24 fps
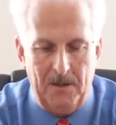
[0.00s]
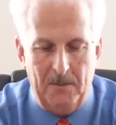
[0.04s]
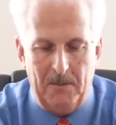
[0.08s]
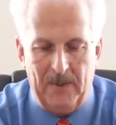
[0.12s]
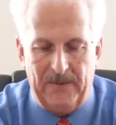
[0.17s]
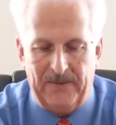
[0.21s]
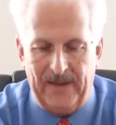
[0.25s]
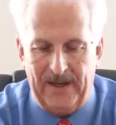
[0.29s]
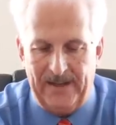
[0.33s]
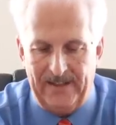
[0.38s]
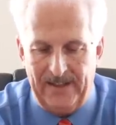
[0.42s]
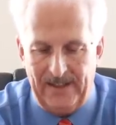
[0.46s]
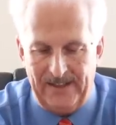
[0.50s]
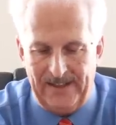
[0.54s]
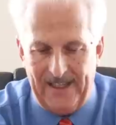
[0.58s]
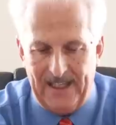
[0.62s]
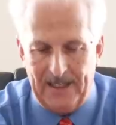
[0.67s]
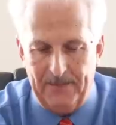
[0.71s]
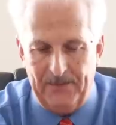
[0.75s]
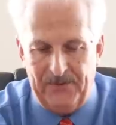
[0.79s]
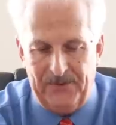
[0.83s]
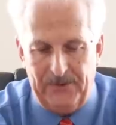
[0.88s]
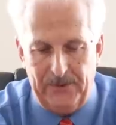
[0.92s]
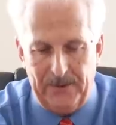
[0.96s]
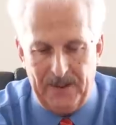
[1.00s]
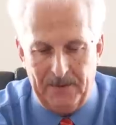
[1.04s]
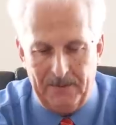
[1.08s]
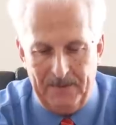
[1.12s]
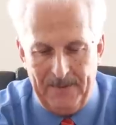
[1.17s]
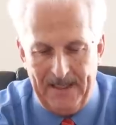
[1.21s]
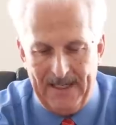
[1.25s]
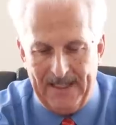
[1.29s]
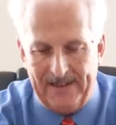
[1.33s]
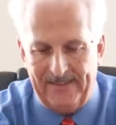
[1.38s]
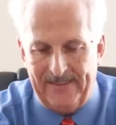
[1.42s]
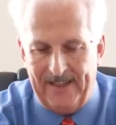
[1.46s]
But they did get him to
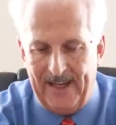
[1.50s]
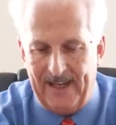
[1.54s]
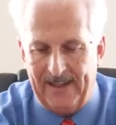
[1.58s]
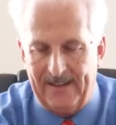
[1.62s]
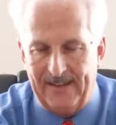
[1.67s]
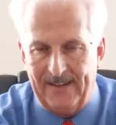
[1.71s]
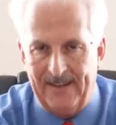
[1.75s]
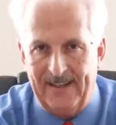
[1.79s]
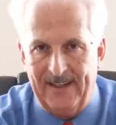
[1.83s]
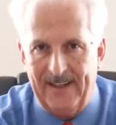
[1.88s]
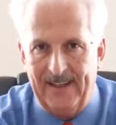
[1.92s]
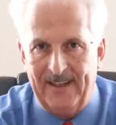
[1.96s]
admit that